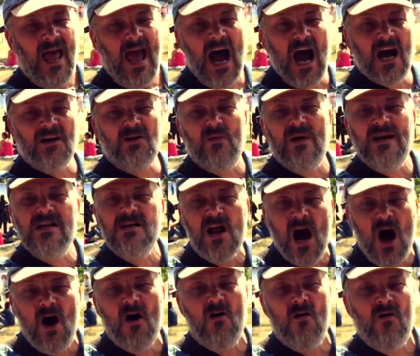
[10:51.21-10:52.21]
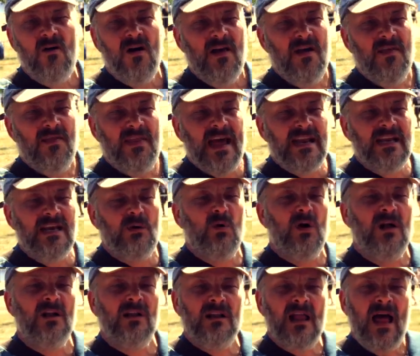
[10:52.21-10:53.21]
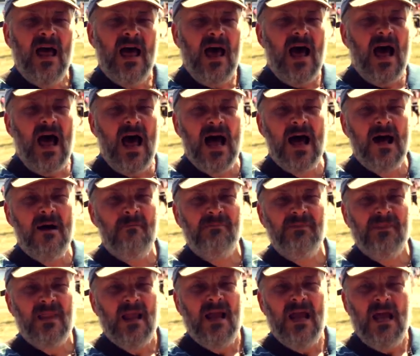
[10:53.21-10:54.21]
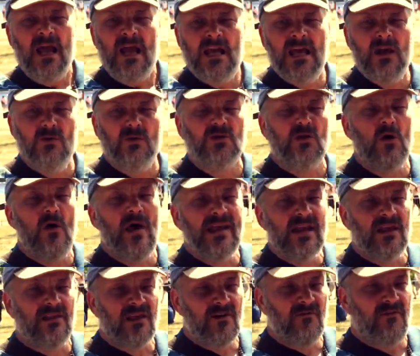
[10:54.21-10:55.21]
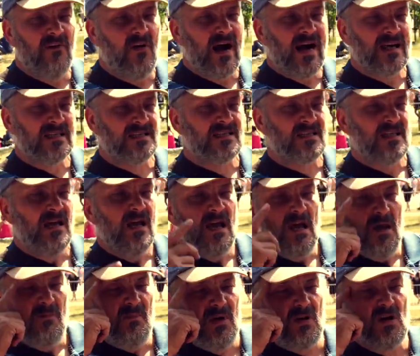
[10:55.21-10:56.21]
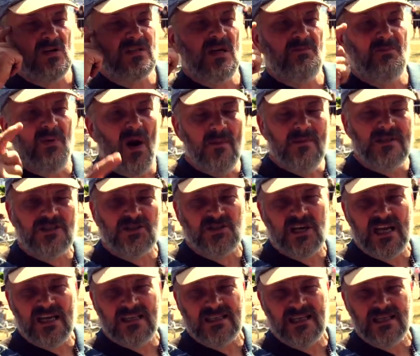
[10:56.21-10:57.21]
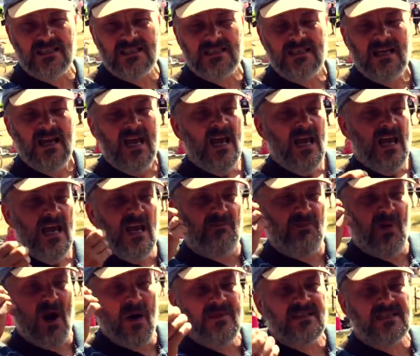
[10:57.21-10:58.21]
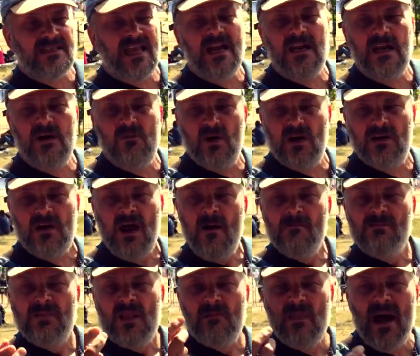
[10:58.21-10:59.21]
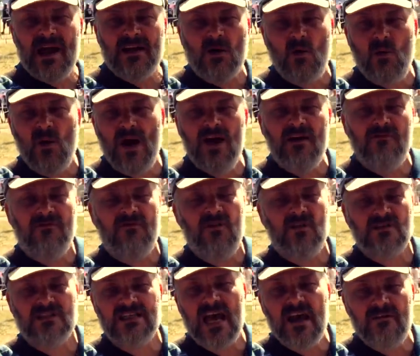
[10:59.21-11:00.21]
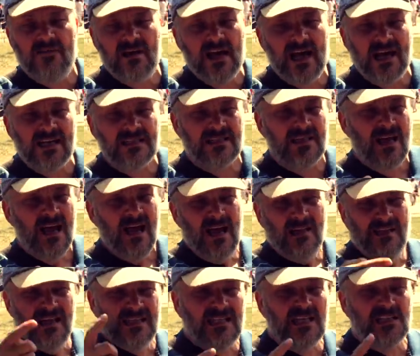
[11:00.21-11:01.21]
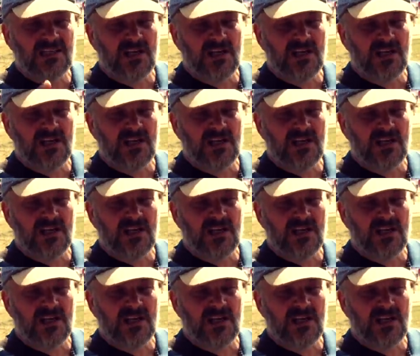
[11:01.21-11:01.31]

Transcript: How do we know that he will, um, he would do anything for us because he promised Jesus, he promised that he would make a way for saving us. This